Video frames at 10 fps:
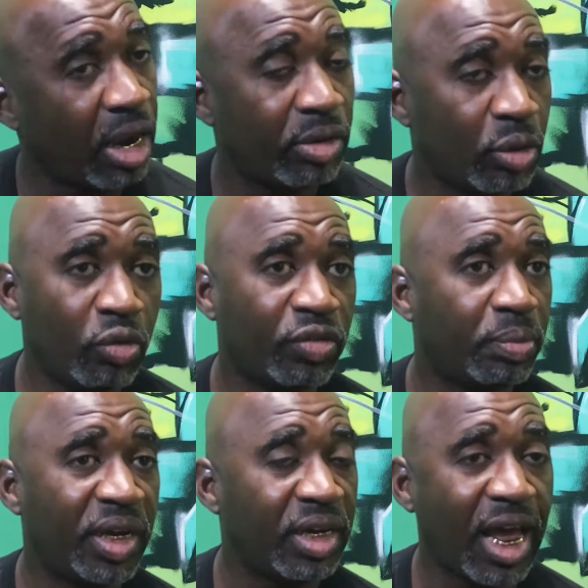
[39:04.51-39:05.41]
Larry
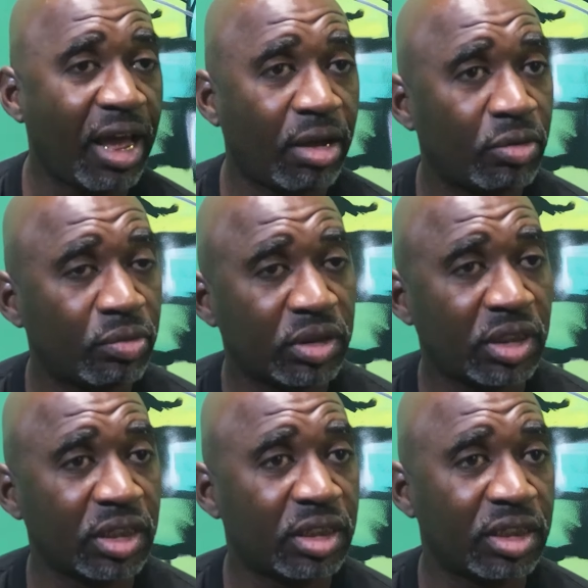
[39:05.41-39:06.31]
Hoover been down
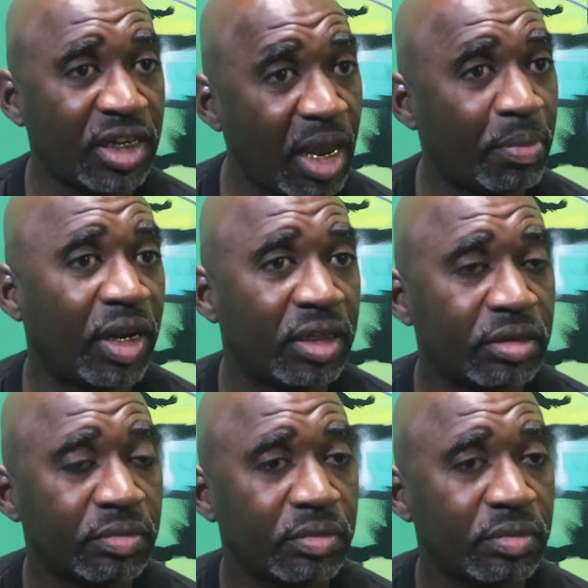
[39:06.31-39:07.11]
since the 70s.